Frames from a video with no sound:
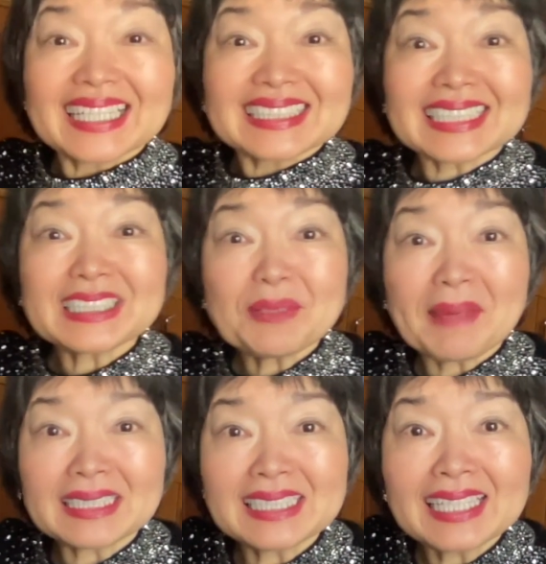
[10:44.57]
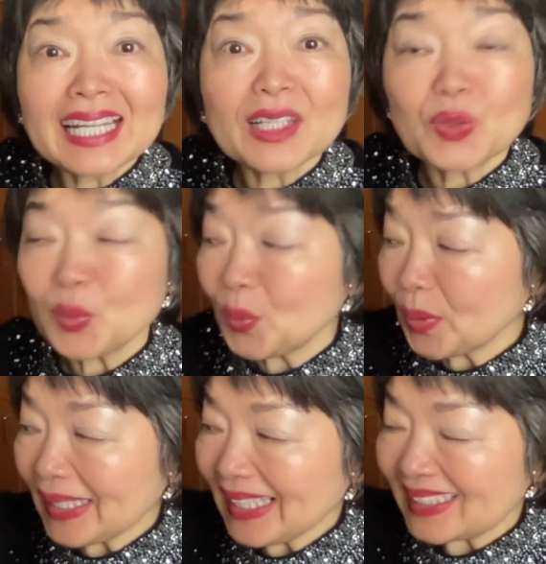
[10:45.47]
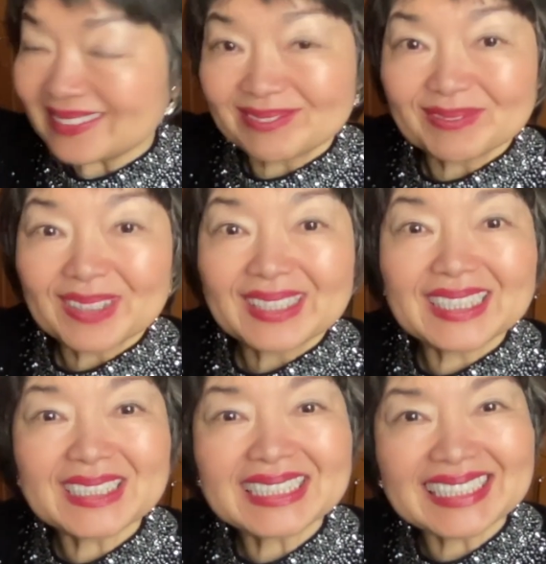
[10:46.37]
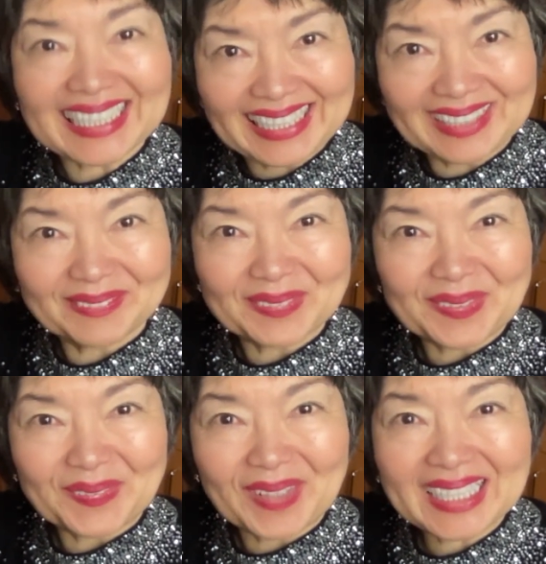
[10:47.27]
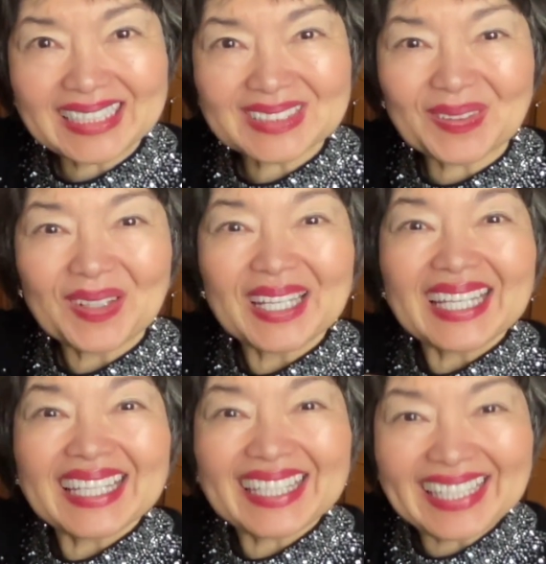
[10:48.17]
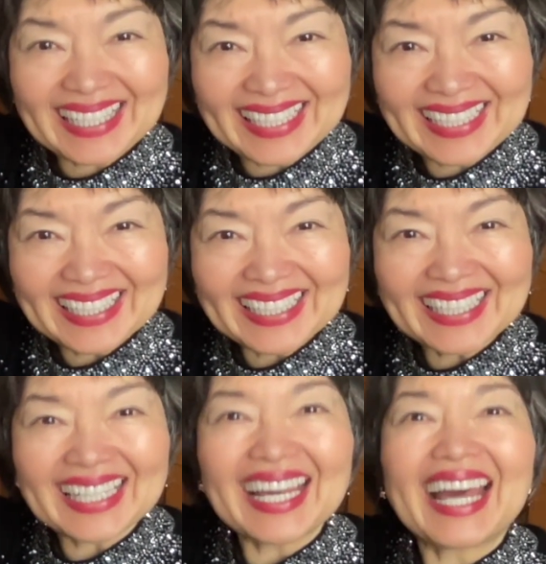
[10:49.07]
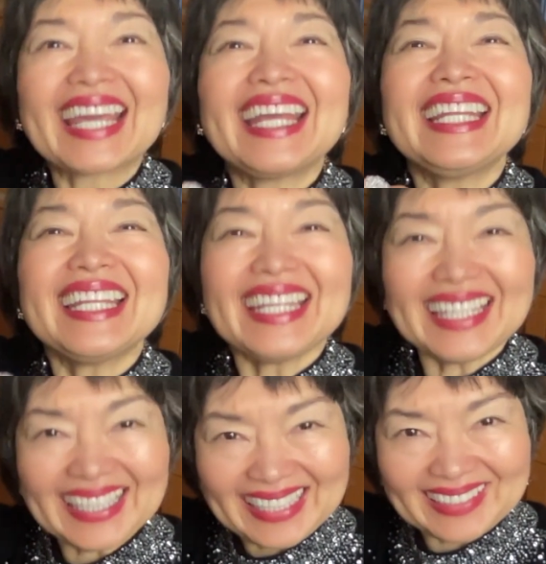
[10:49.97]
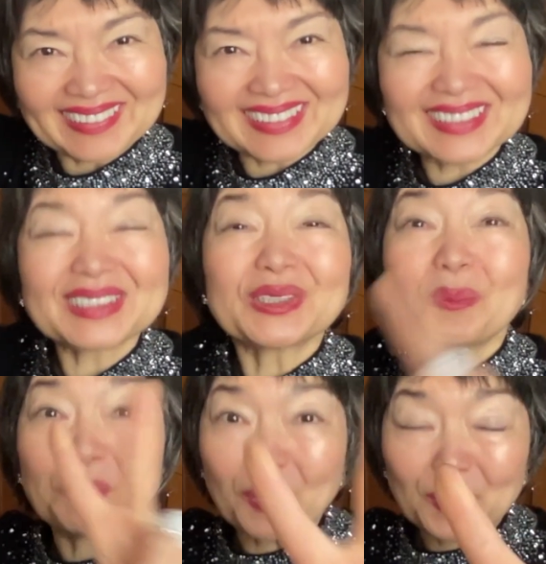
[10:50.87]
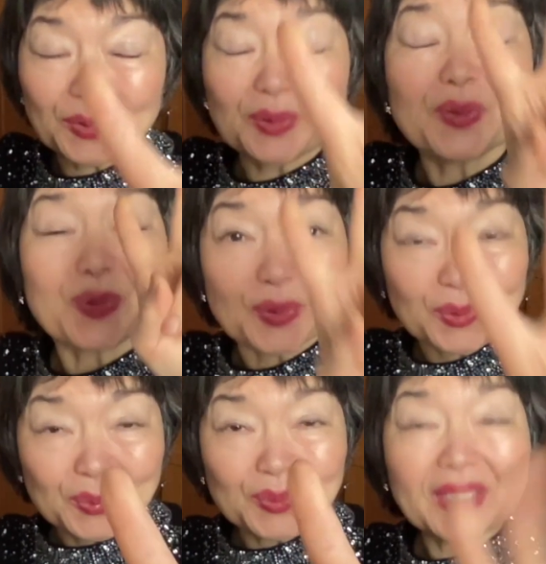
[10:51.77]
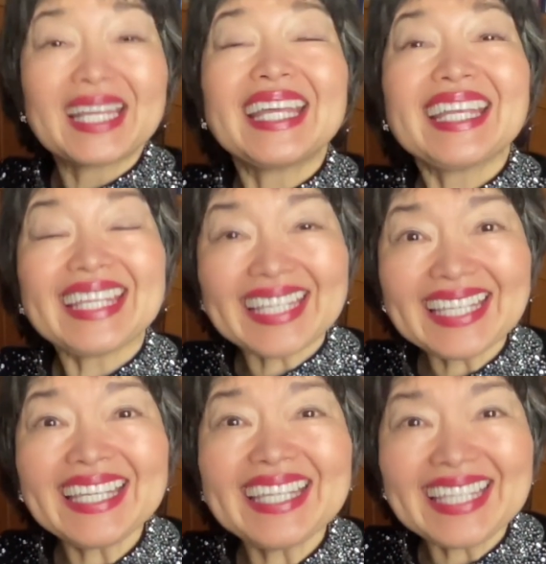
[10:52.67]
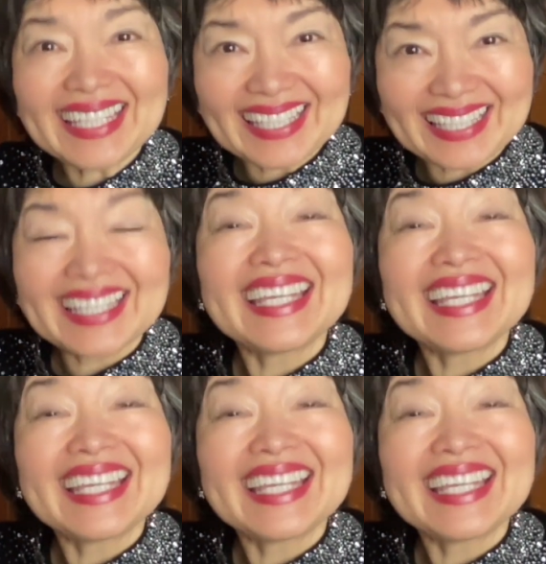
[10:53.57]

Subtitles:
Just imagine there are two I. This is I, right? So I, again I. So both, two. I. I.